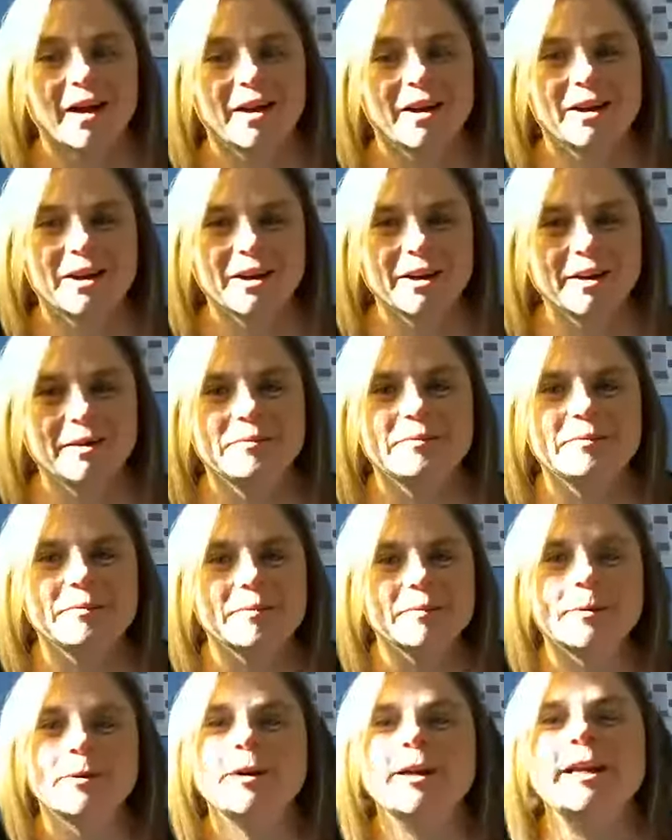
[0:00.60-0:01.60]
Good
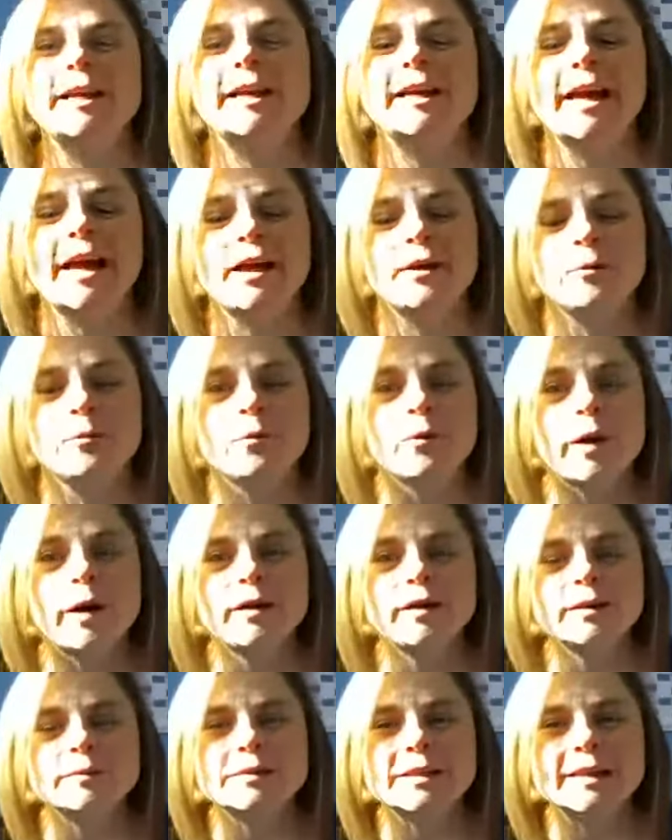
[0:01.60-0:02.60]
morning and
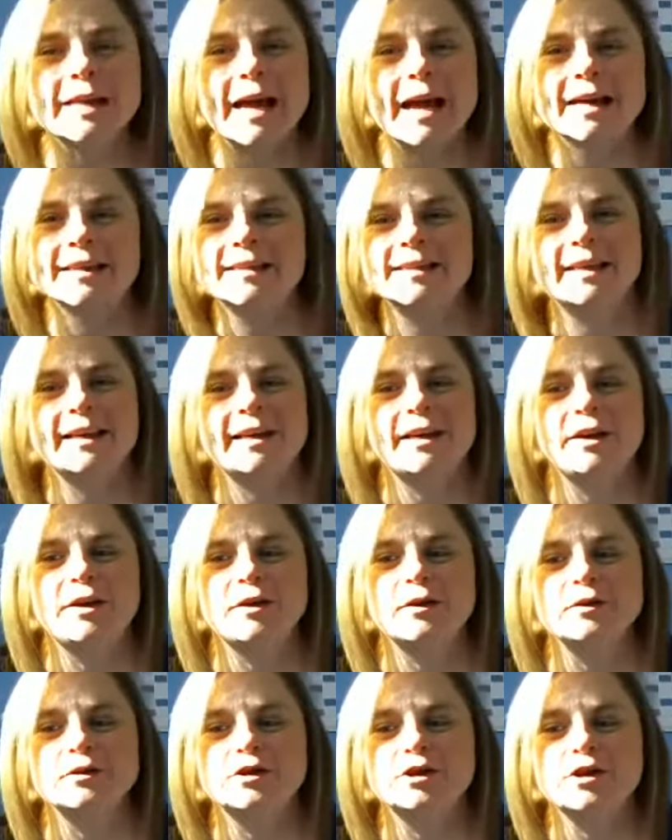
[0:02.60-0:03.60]
welcome to the Ask Geeky
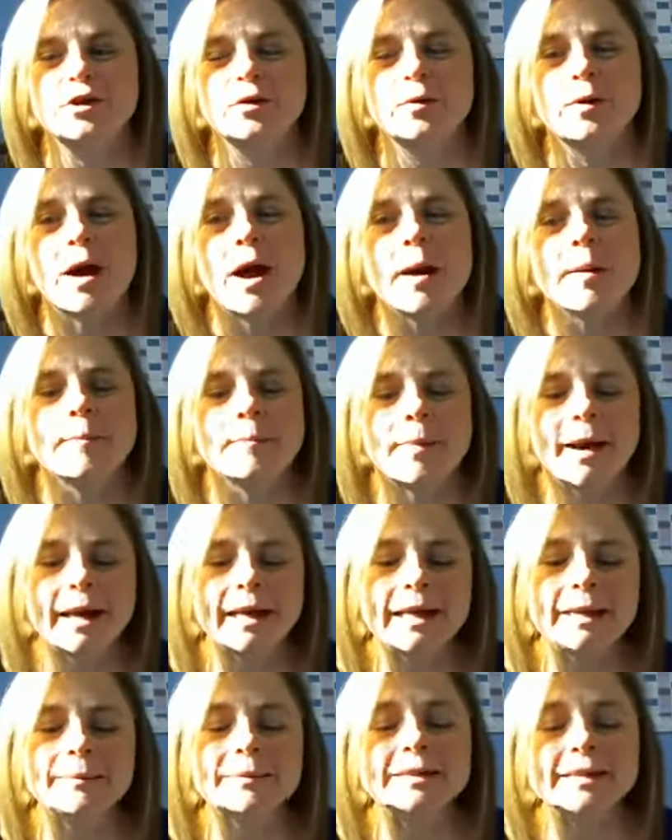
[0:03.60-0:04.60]
Girl Show. My
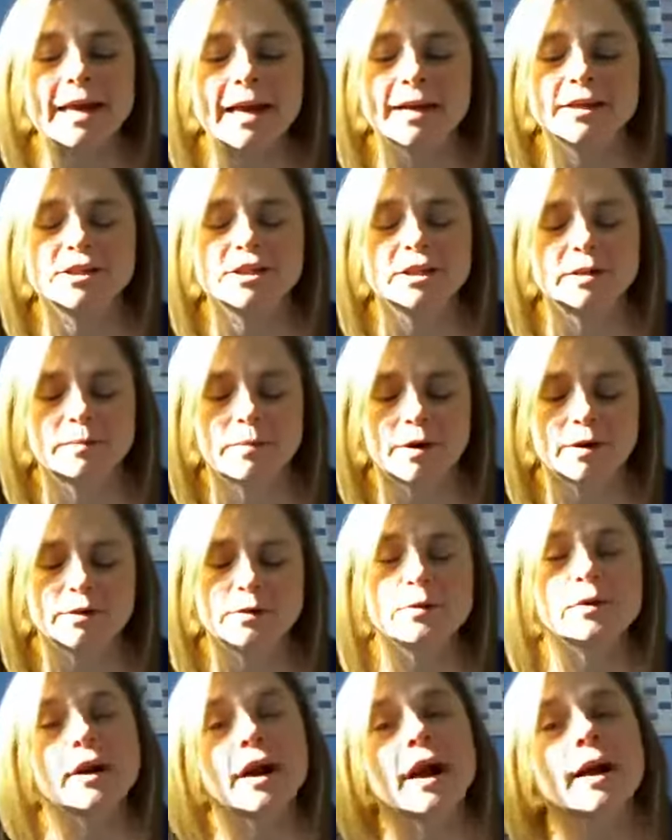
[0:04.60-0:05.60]
name is Angela
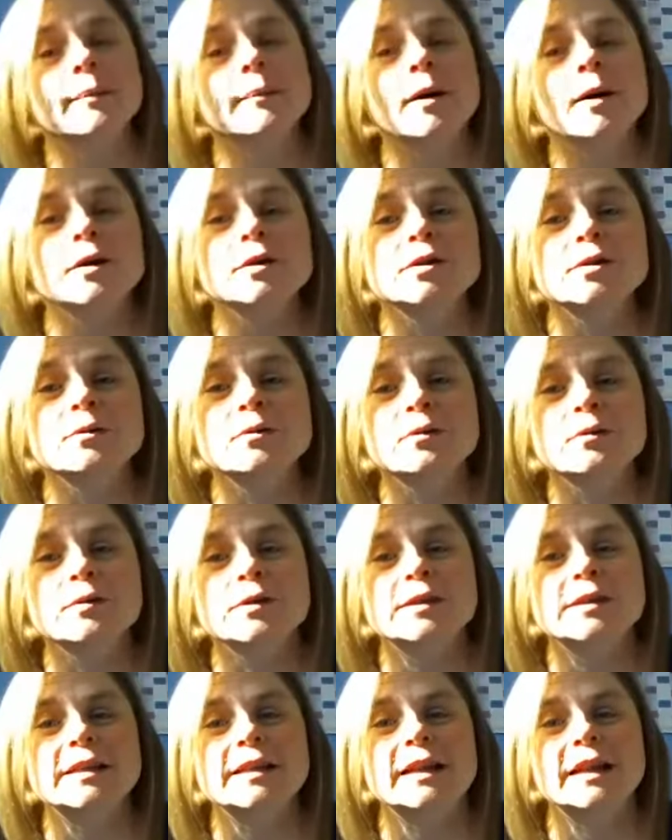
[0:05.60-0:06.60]
Mondor. I'm also known
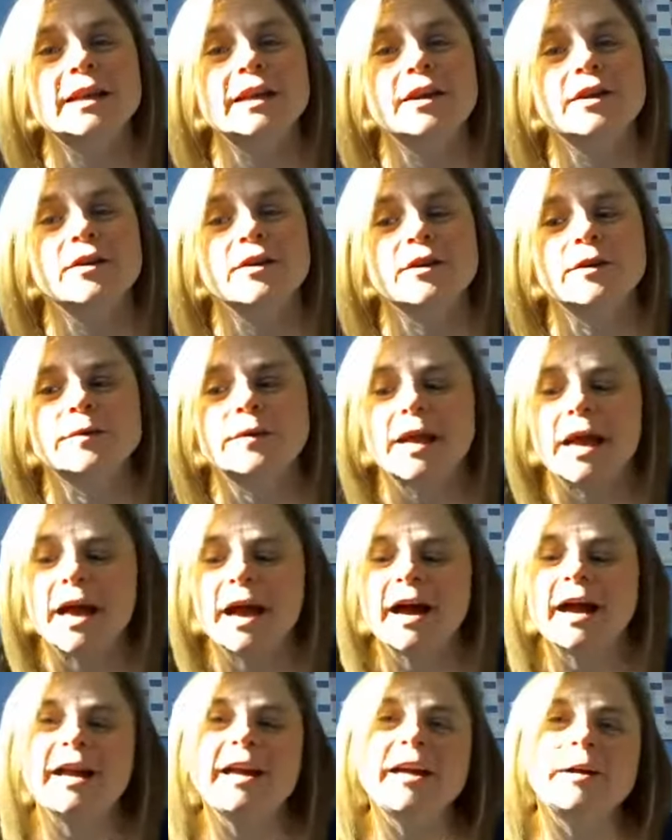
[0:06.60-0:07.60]
as the Geeky Girl.
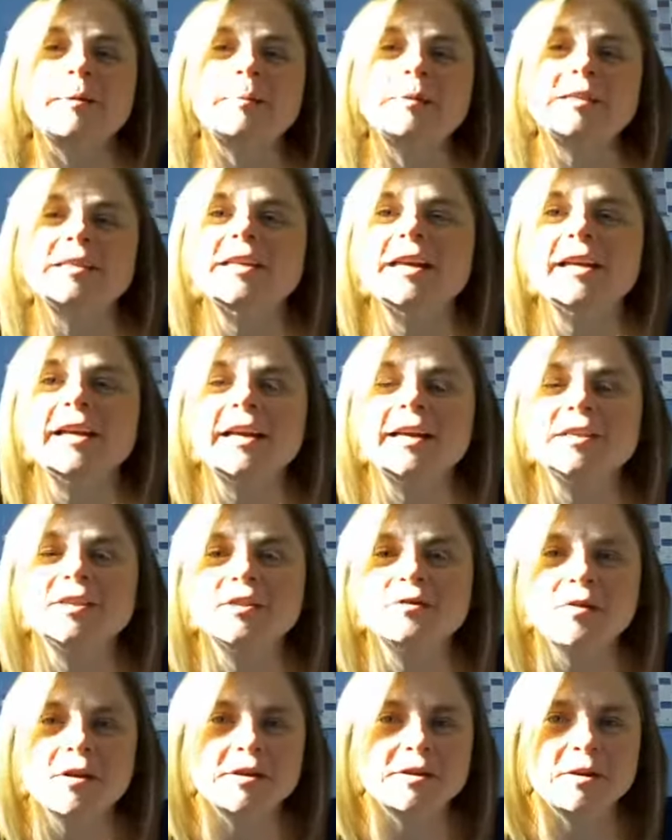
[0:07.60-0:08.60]
I help stuck and
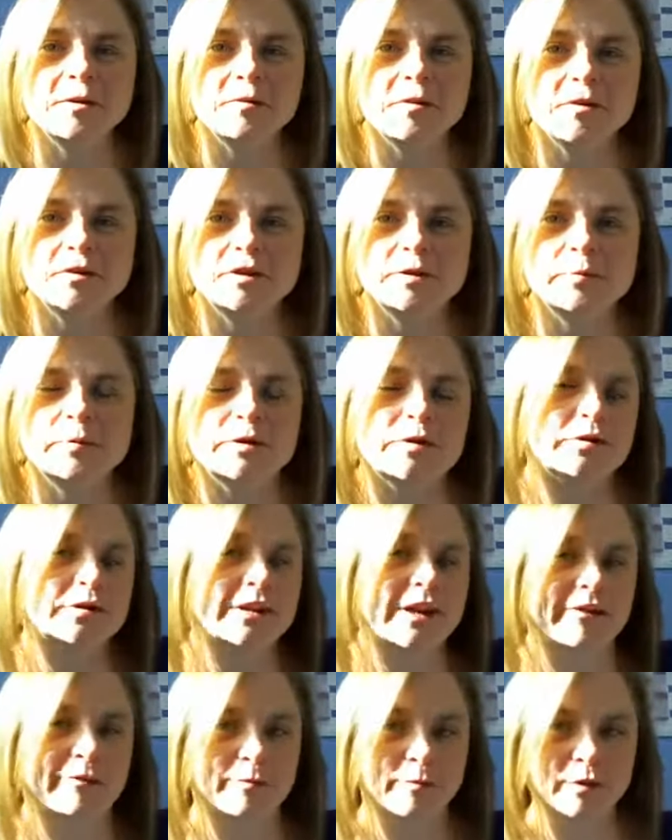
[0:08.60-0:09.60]
stressed out entrepreneurs
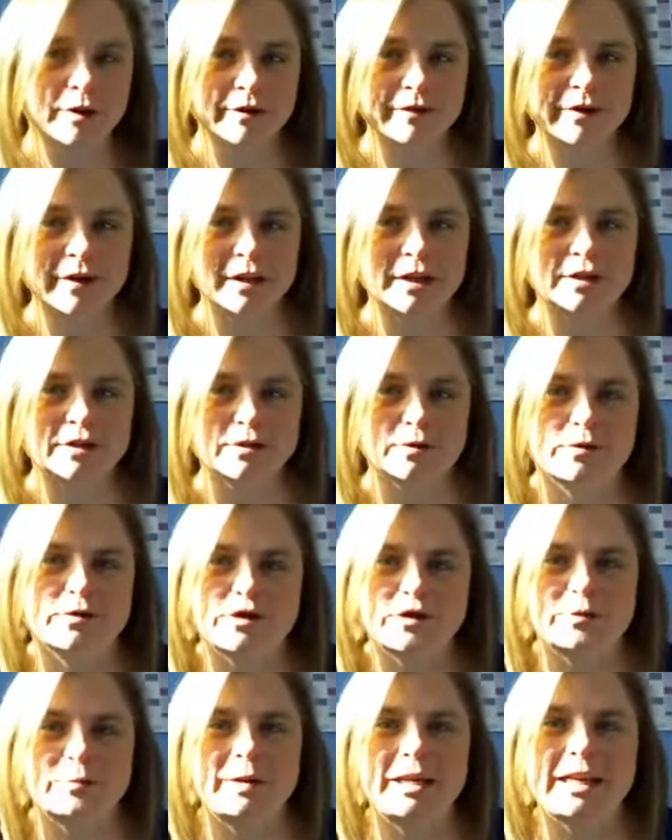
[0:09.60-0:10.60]
have more fun on
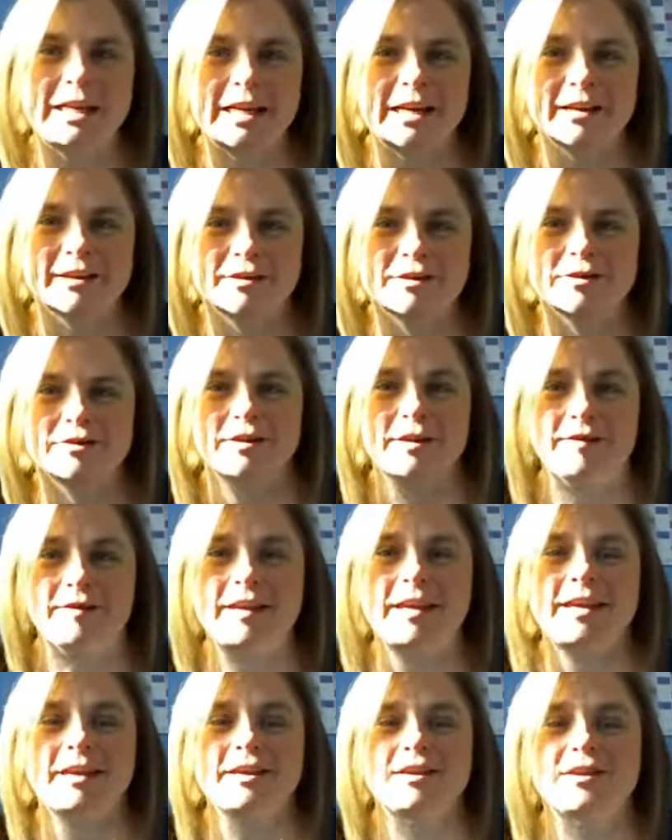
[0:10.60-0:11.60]
social media so that
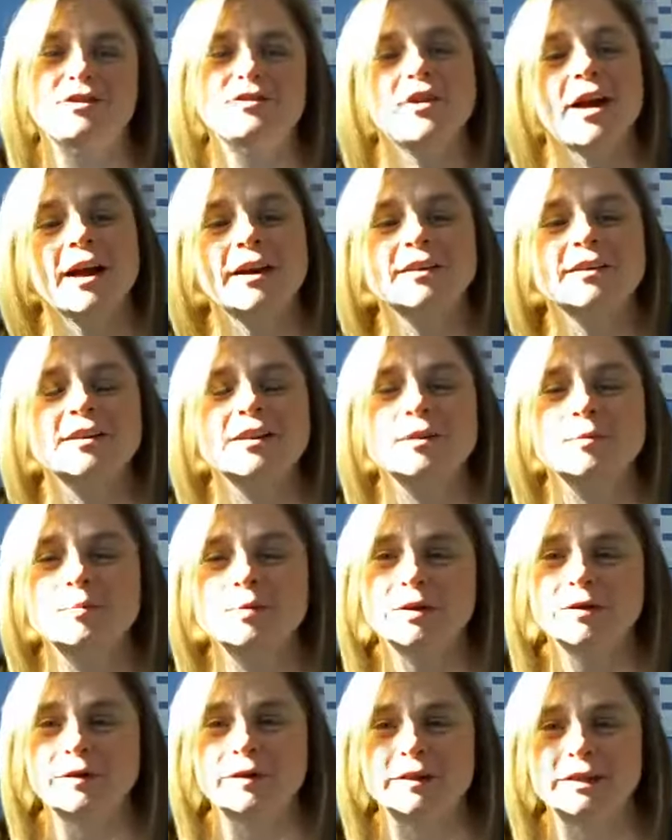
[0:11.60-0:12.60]
they can attract their
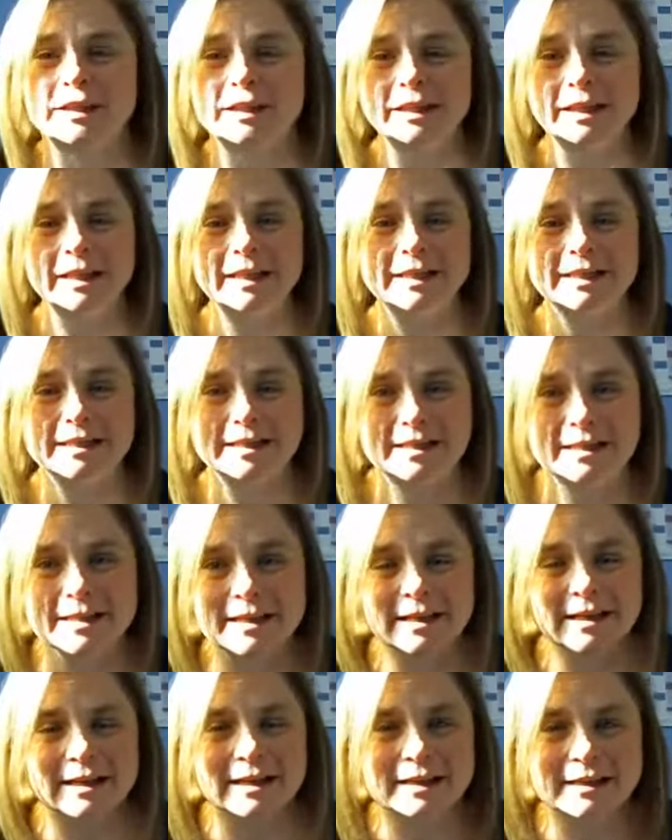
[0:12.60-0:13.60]
perfect clients.
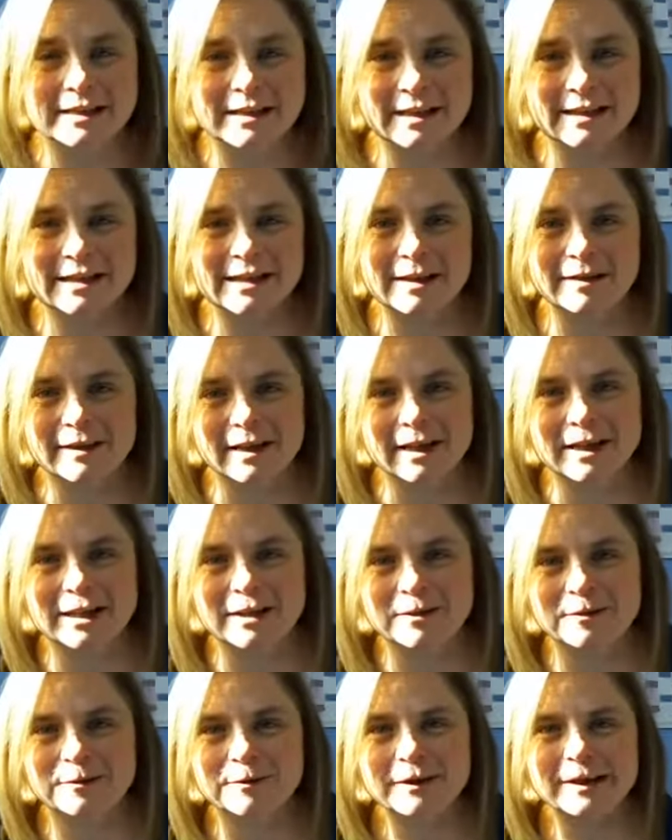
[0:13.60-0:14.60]
Does that sound like
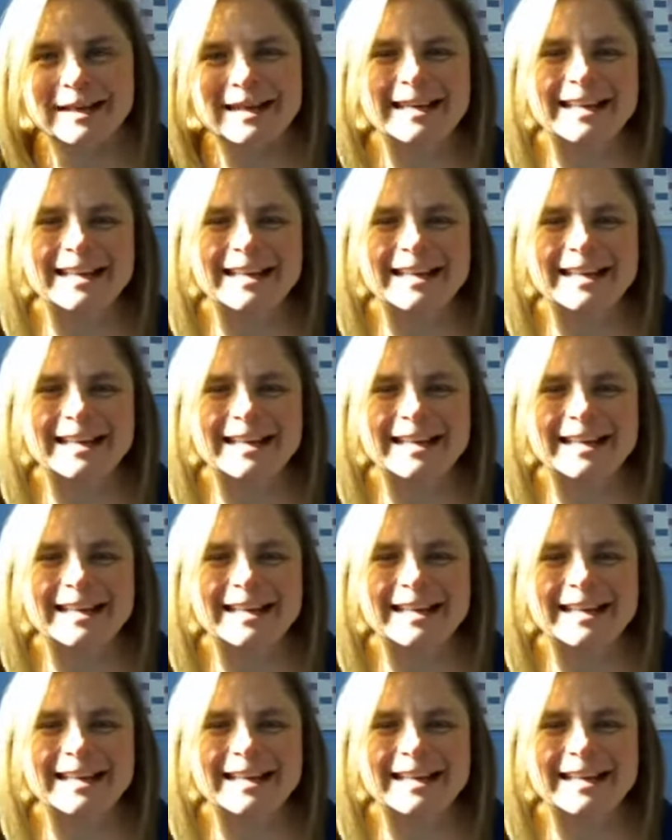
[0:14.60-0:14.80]
you?